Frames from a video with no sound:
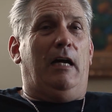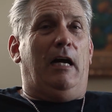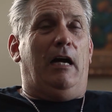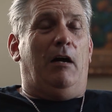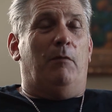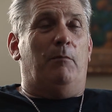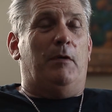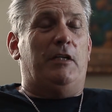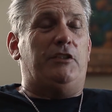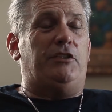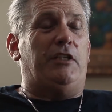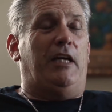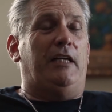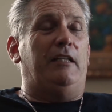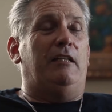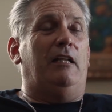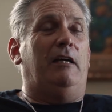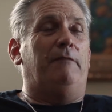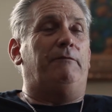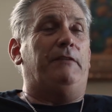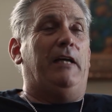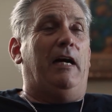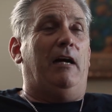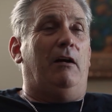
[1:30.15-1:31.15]
how much I'd
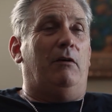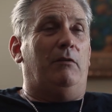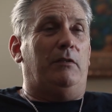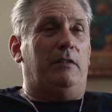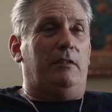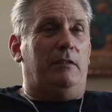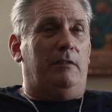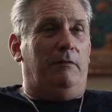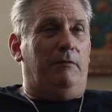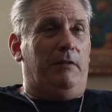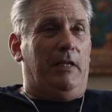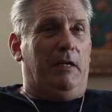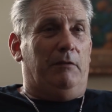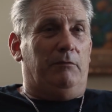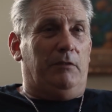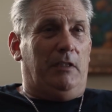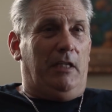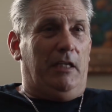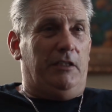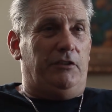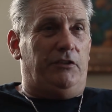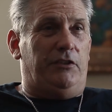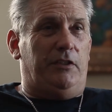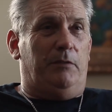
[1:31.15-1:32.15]
left out of that
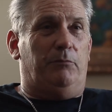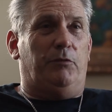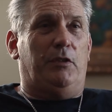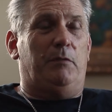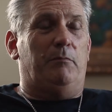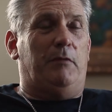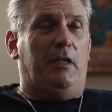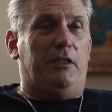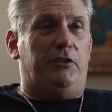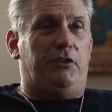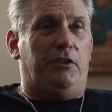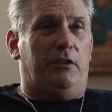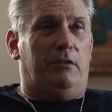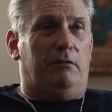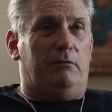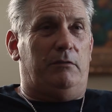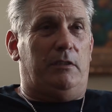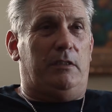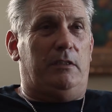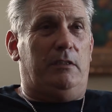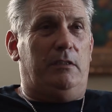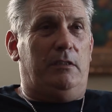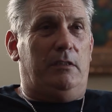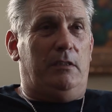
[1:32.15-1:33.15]
relationship with my
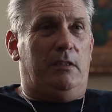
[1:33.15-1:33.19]
children,